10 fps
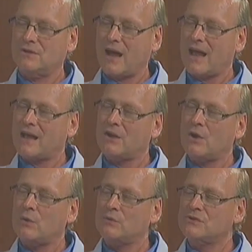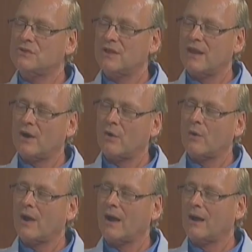diagnose their
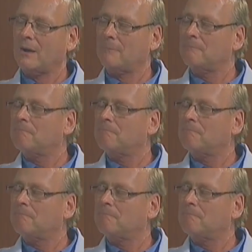uh,